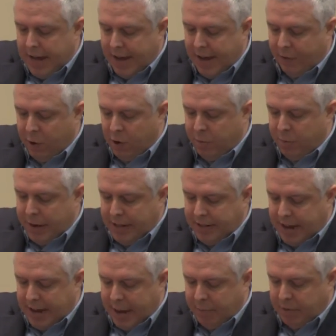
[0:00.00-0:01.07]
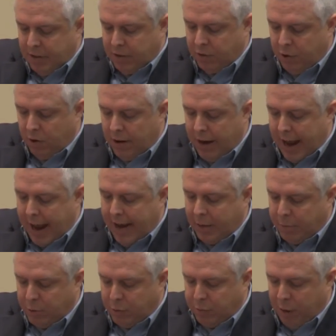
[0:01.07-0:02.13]
I've heard many times that certain
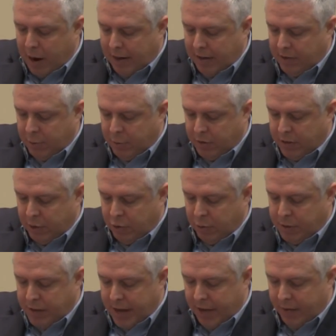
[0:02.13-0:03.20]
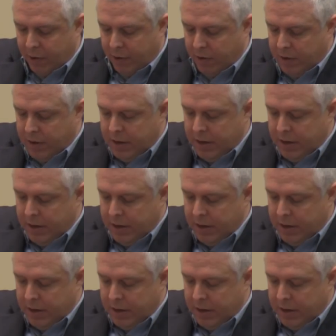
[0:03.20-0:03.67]
animals practice homosexual behavior.